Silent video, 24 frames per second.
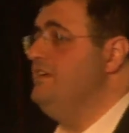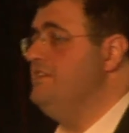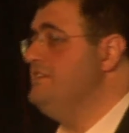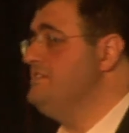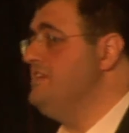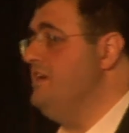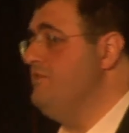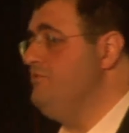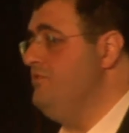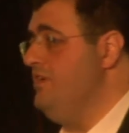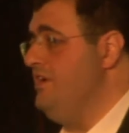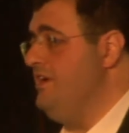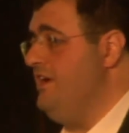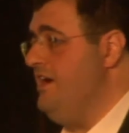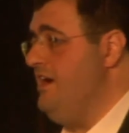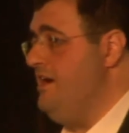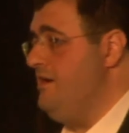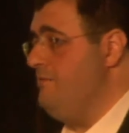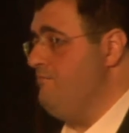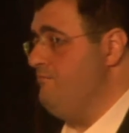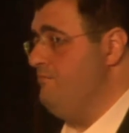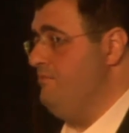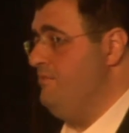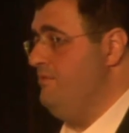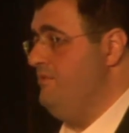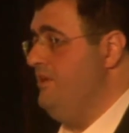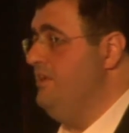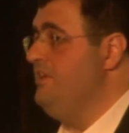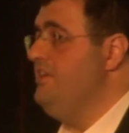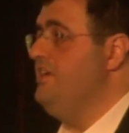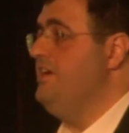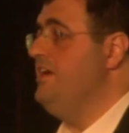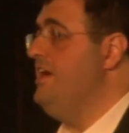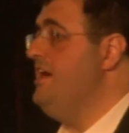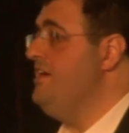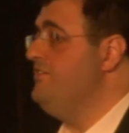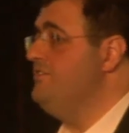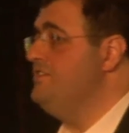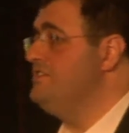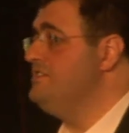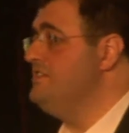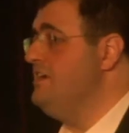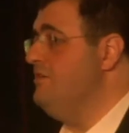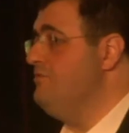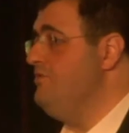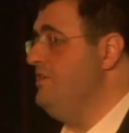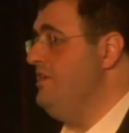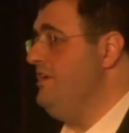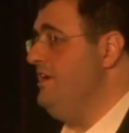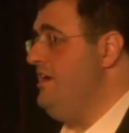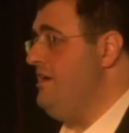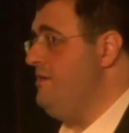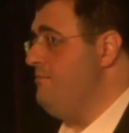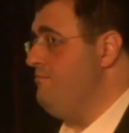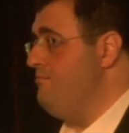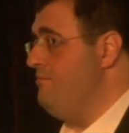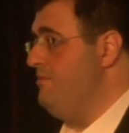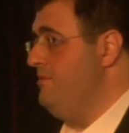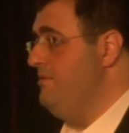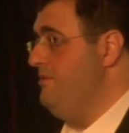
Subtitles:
this is how they rap. In Iraq, this is how they rap.